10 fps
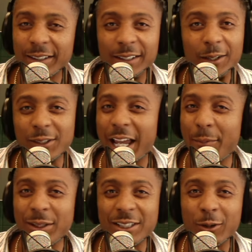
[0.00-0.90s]
those
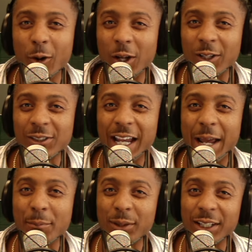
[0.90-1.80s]
Edmonton Oilers
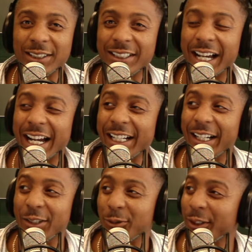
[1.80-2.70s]
at plus
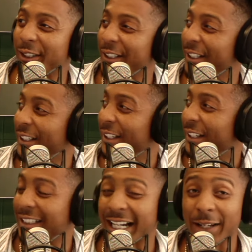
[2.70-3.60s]
900.
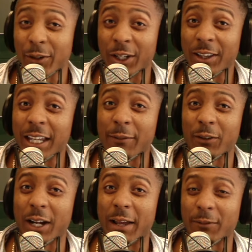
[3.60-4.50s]
That's kind of a good thing
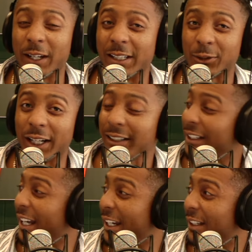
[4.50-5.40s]
for Cat fans, right?
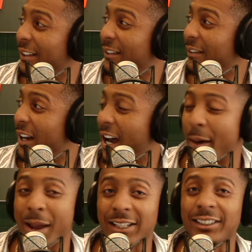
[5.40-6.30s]
Like,
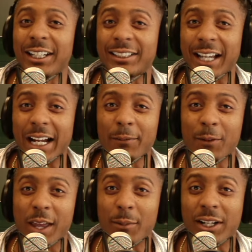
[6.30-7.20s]
I'm actually excited
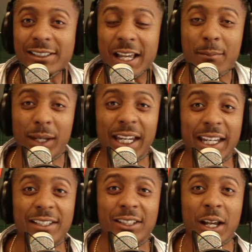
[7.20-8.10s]
for that, because that
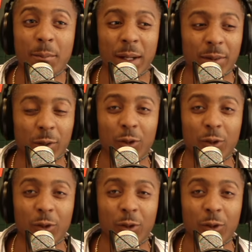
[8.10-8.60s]
means people are